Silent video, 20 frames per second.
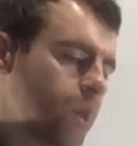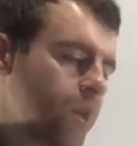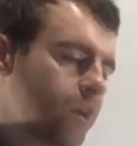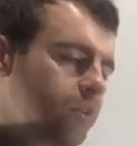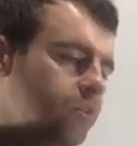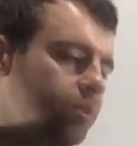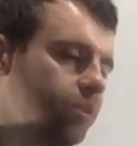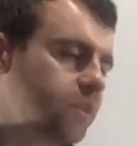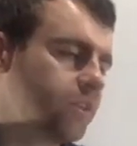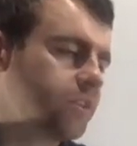
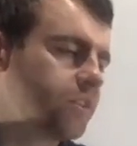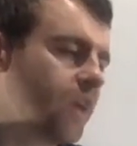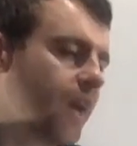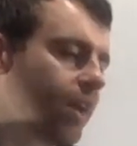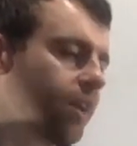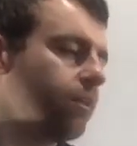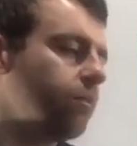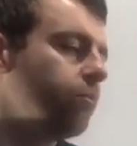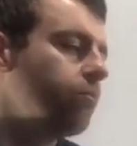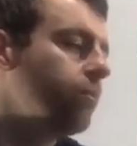So the
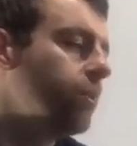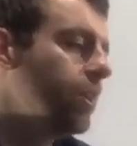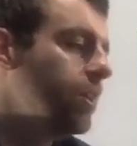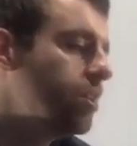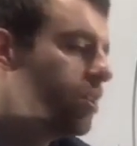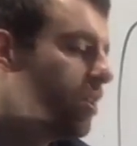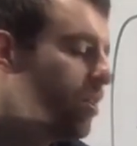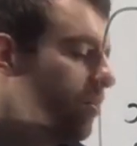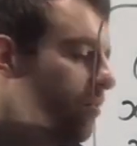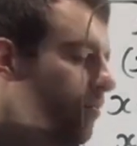second
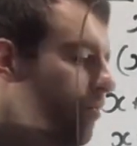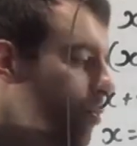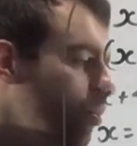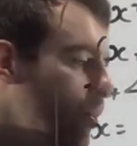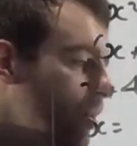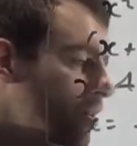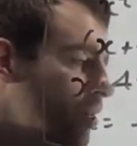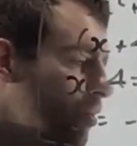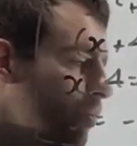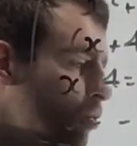region for
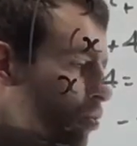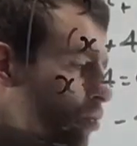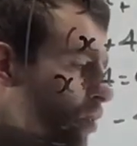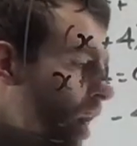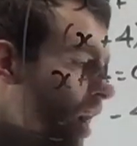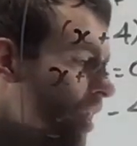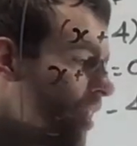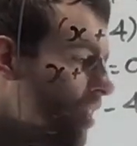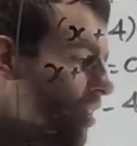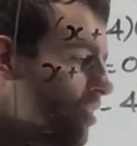which the
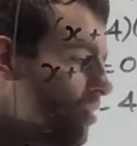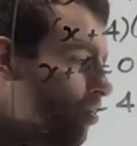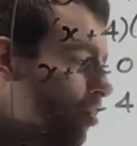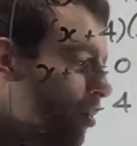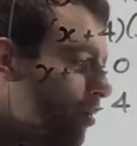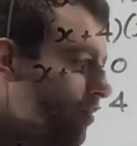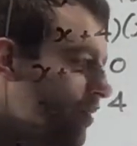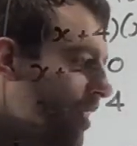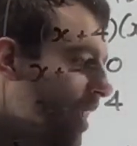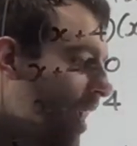quadratic is
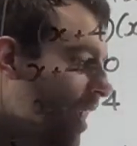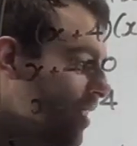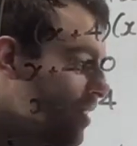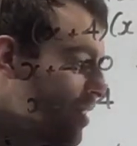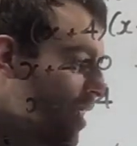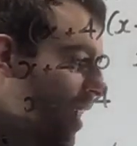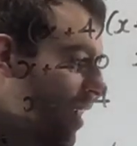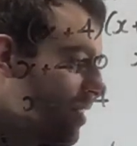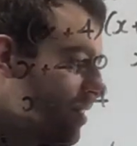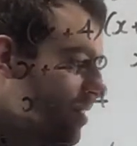above the
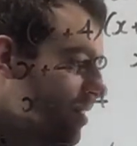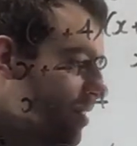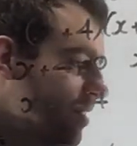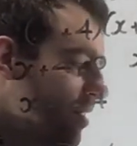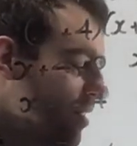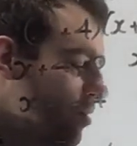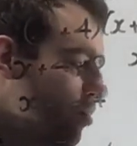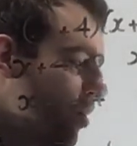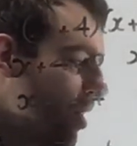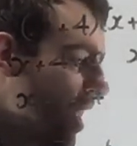x-axis
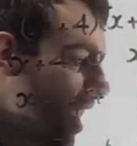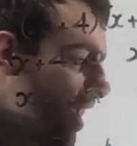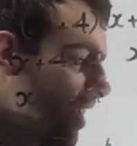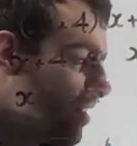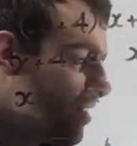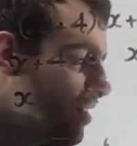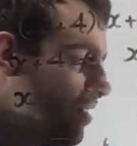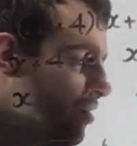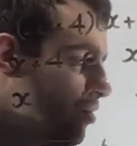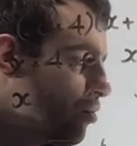is when
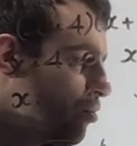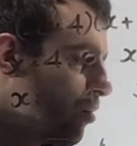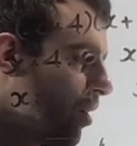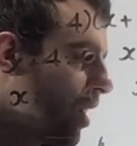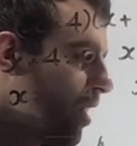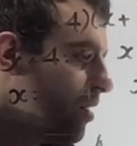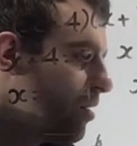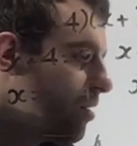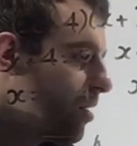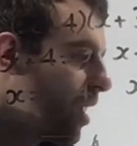x is
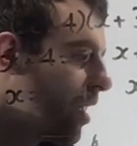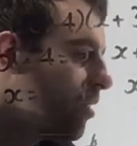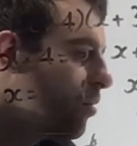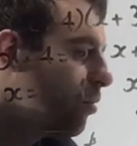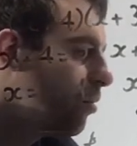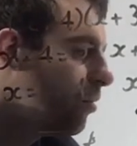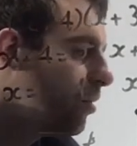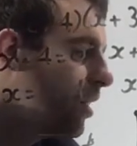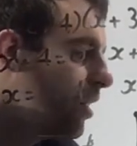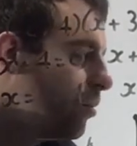greater than
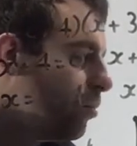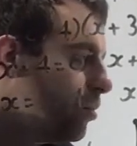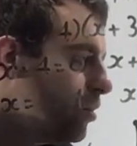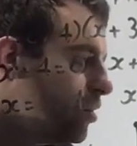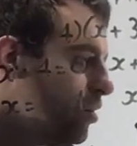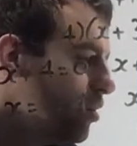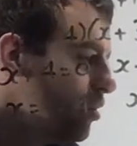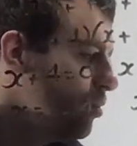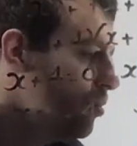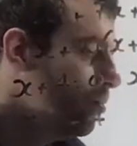or equal
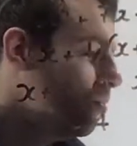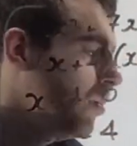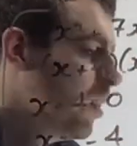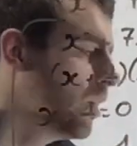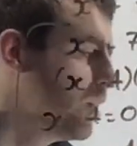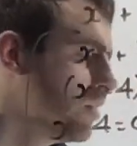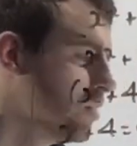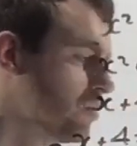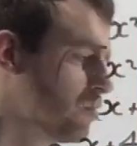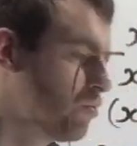to
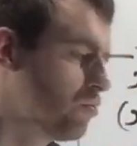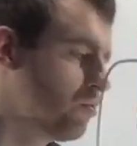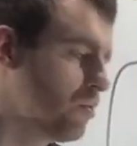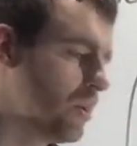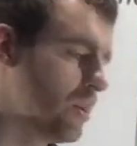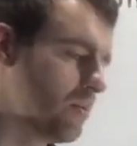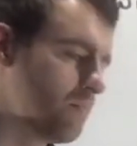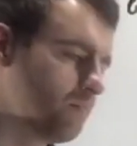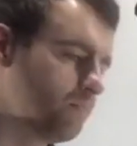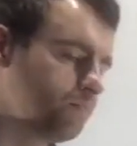minus
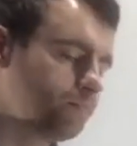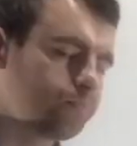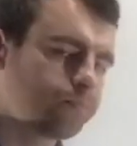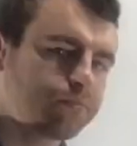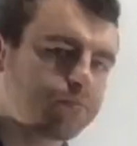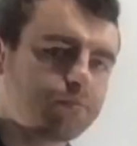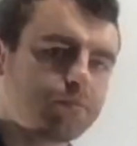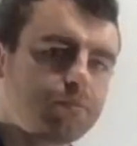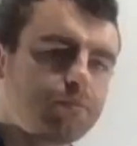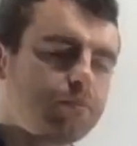3.
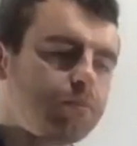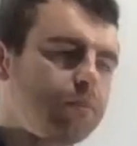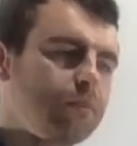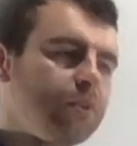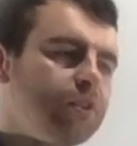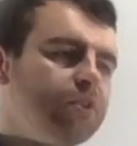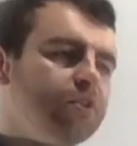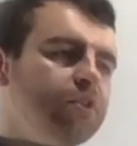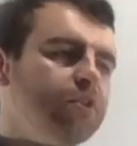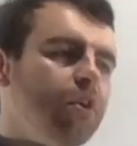
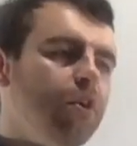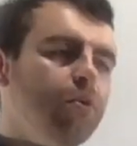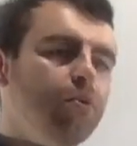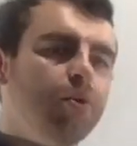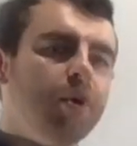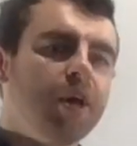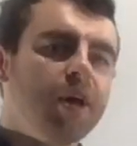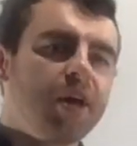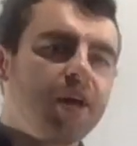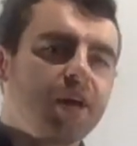So